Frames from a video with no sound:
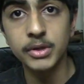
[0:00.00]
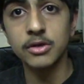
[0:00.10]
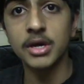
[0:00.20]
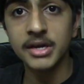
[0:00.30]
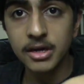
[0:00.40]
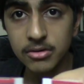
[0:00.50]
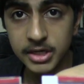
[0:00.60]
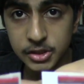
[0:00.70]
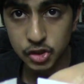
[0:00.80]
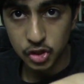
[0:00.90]
when you cut it out,
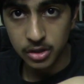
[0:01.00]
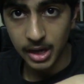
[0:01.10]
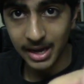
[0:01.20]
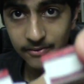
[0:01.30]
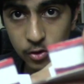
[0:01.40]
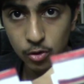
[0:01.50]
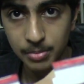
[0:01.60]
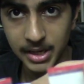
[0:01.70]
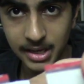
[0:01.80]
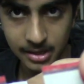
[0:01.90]
it should have an
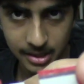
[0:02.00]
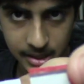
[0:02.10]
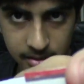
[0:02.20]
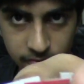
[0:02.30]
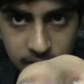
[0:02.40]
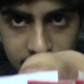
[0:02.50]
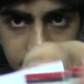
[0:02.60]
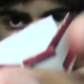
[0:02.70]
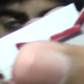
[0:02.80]
opening in the front